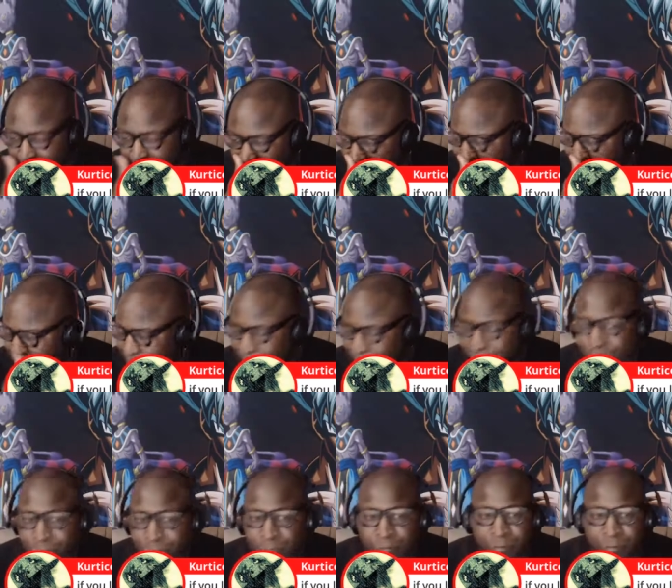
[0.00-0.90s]
Yeah,
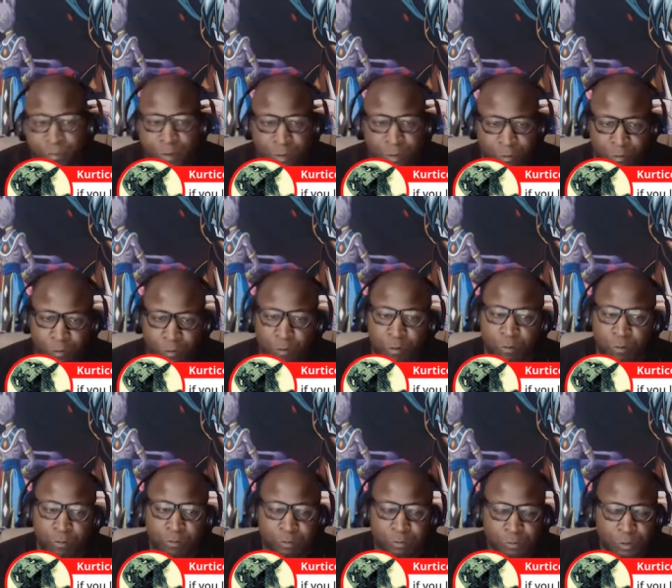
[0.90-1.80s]
I gotta watch him,
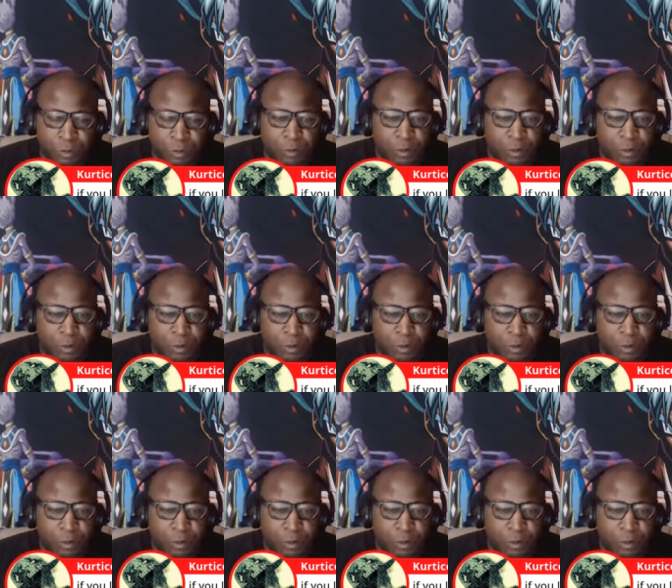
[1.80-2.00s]
Danny, for